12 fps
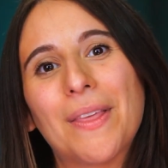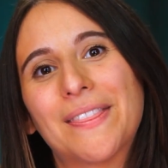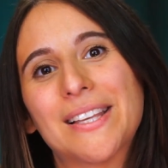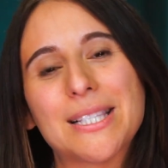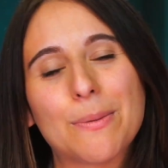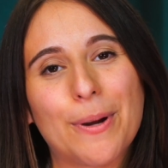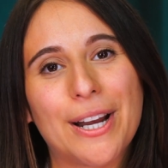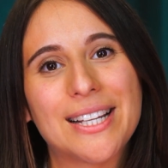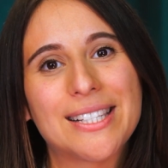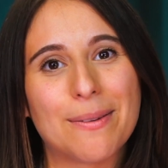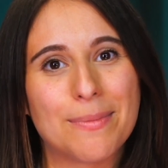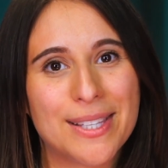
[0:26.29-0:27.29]
that this
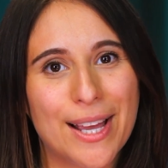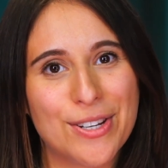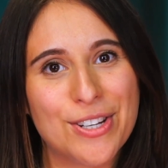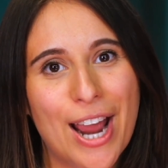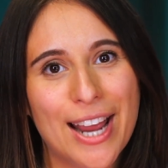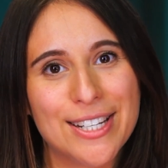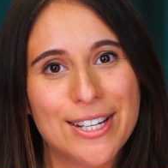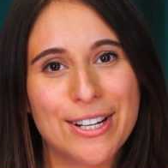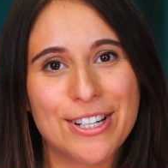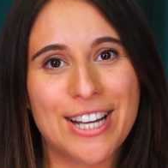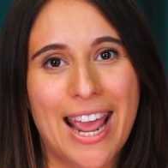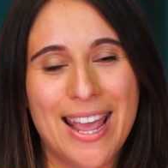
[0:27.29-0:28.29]
brings some sunshine to
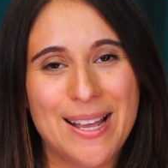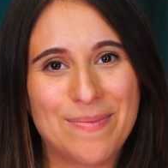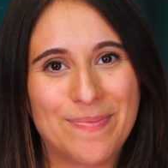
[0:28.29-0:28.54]
your day.